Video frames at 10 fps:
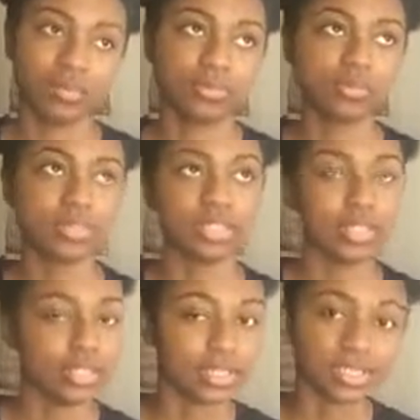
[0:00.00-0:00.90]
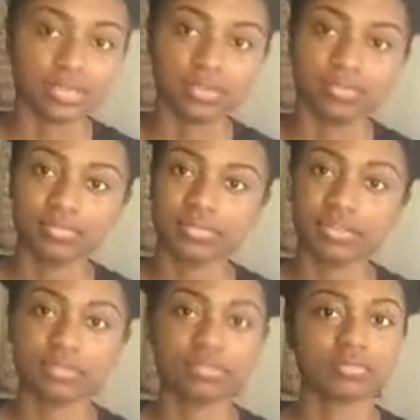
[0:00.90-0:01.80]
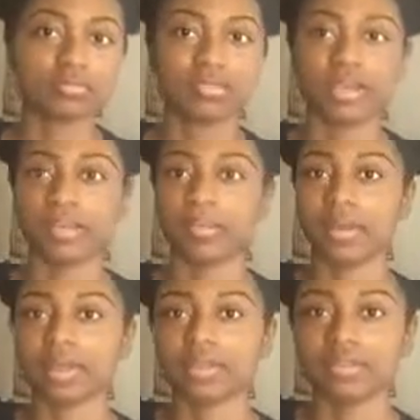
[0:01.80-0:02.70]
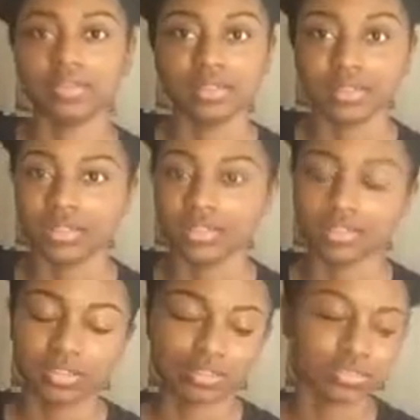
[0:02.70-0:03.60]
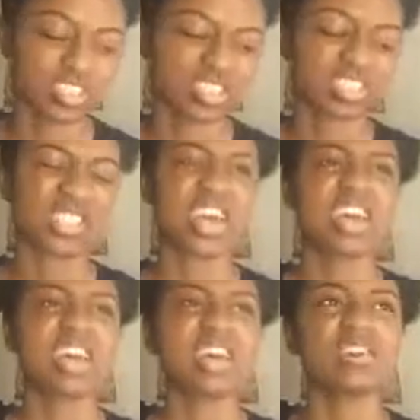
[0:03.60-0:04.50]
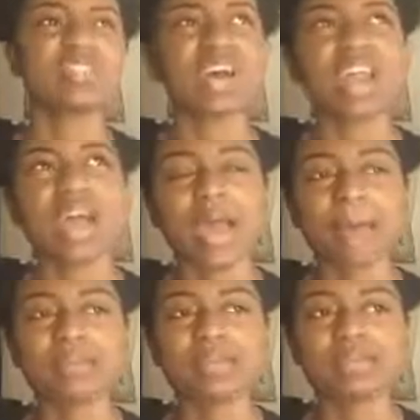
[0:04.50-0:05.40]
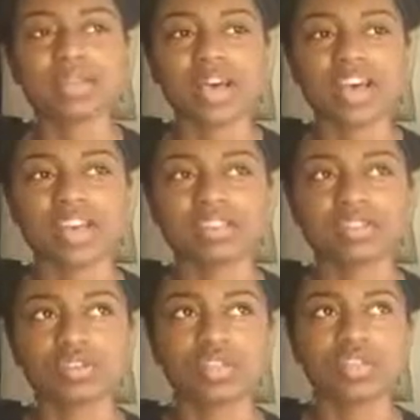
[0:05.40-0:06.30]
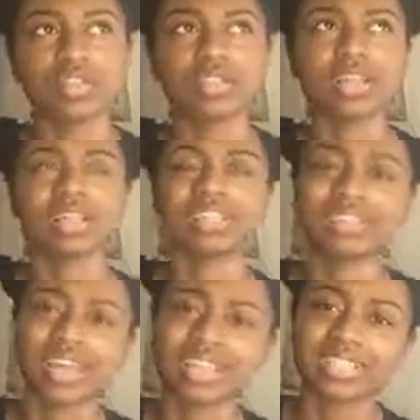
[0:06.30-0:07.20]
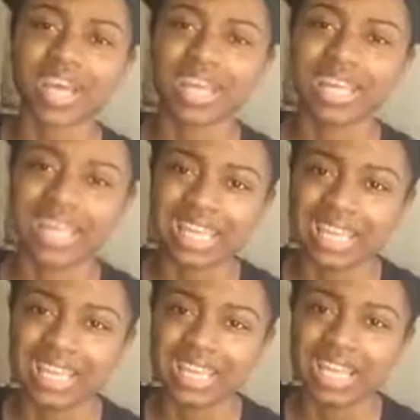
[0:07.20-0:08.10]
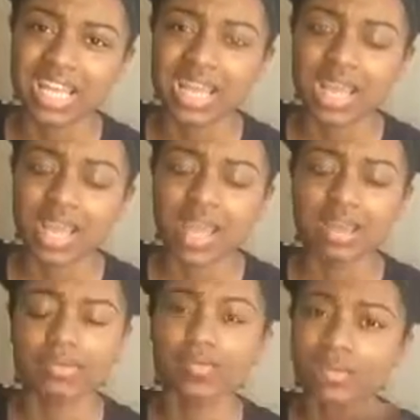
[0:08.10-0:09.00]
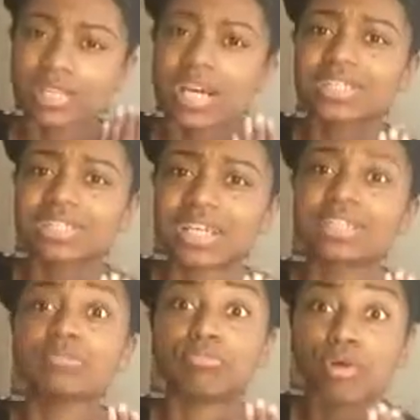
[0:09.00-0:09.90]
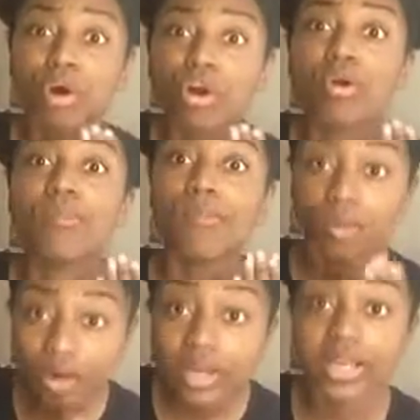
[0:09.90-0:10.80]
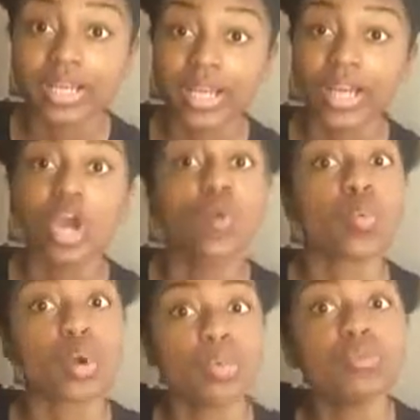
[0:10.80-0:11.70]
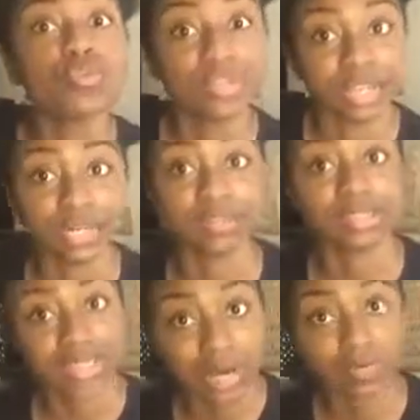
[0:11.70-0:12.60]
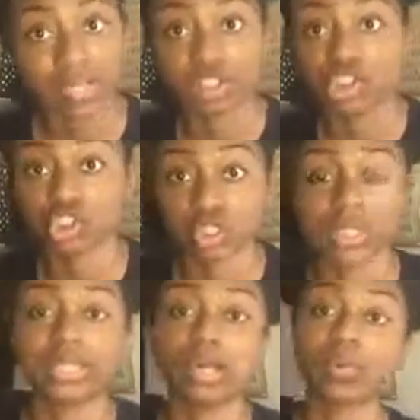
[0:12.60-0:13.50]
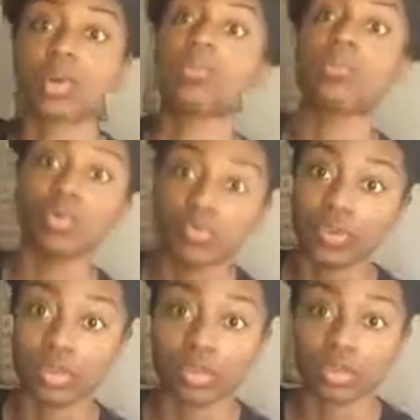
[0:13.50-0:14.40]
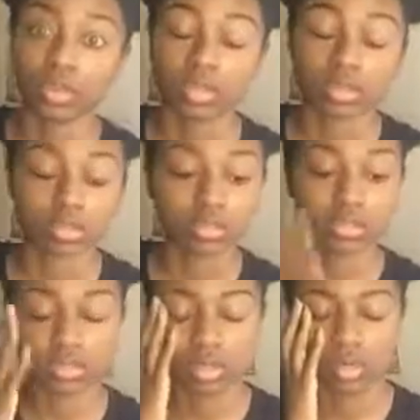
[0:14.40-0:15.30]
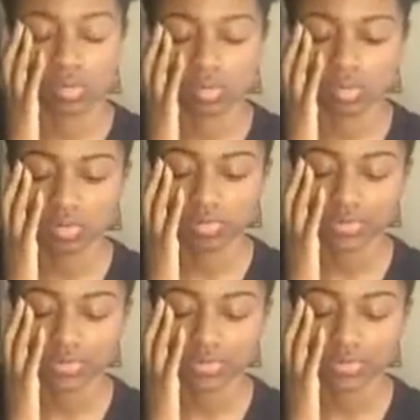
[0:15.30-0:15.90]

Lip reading: we was eating. Everybody cooked, you know, it was kind of happy and sad. So then, like, the night is kind of ending, and then we're realizing, like, tomorrow morning, we're moving down south, like, straight like that, we're moving. So,